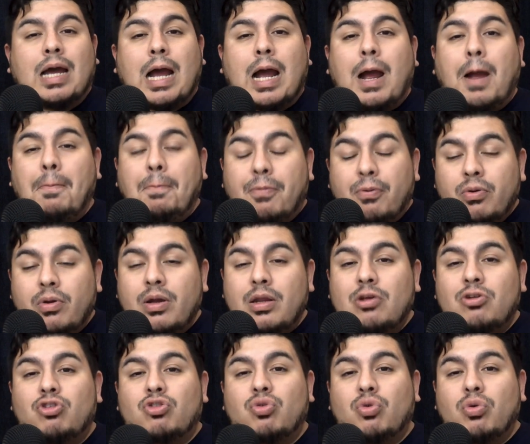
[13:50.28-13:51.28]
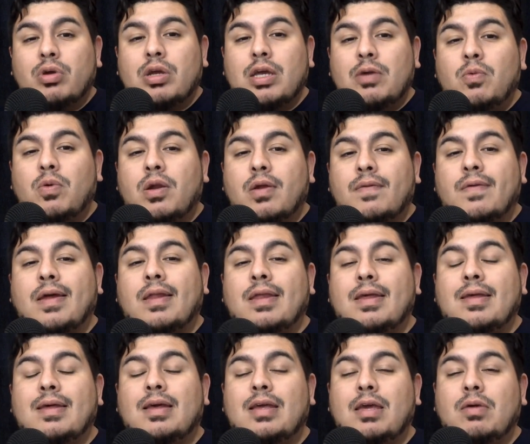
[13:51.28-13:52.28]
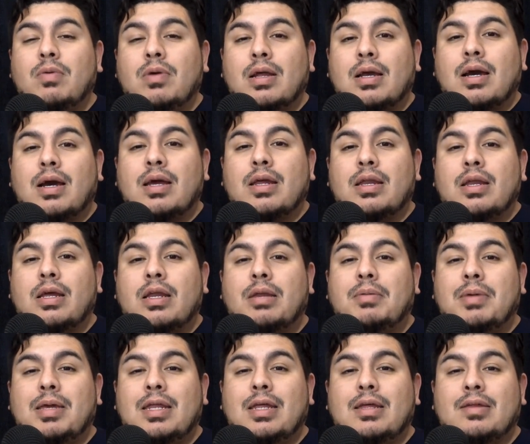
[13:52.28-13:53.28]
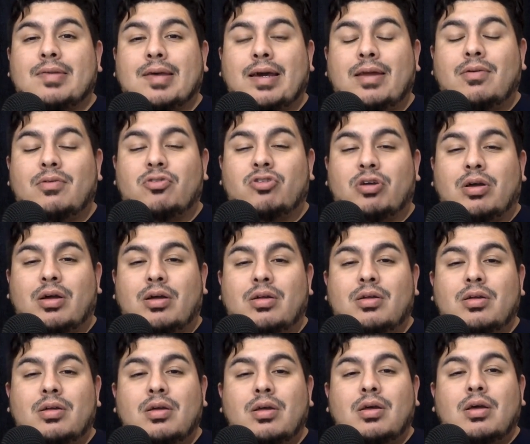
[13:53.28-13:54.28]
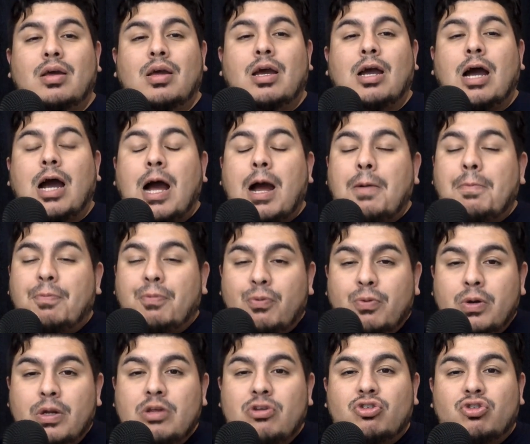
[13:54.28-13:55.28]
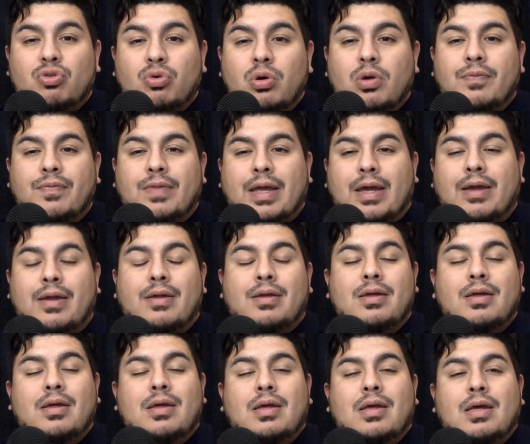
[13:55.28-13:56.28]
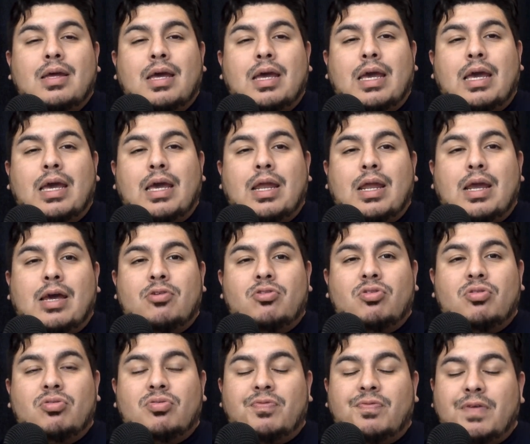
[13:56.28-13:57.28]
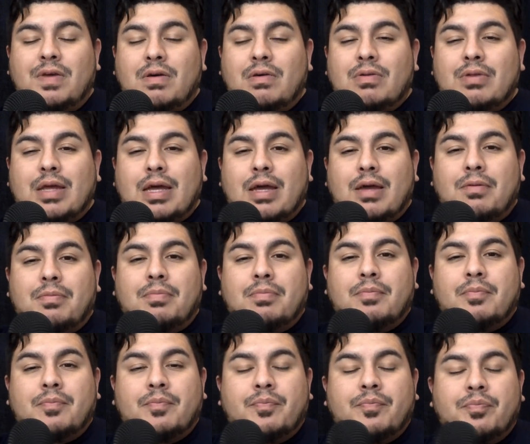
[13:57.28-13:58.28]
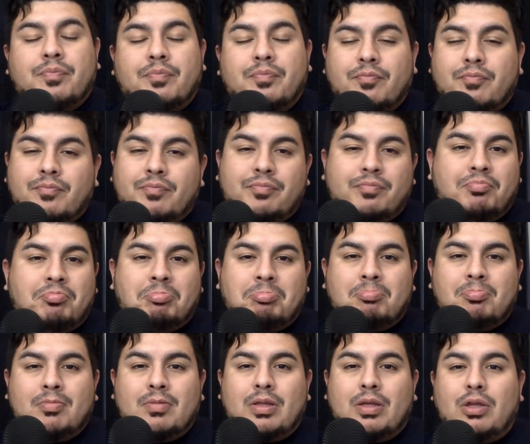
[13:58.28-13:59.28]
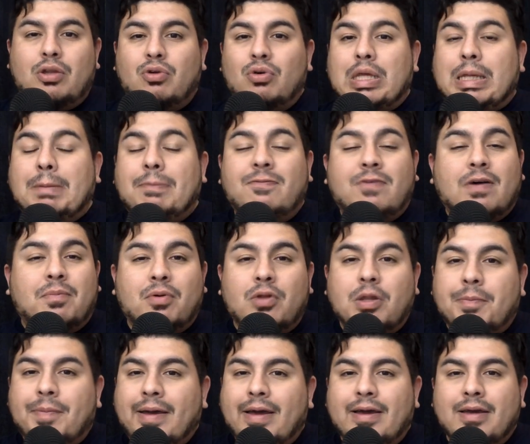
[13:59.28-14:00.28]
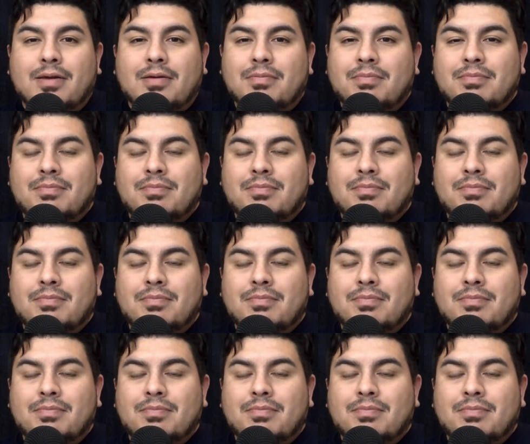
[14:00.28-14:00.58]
I'm pretty sure he would have gotten an immediate title shot. I'm pretty sure of that. And I just feel that, you know, he fumbled the bag.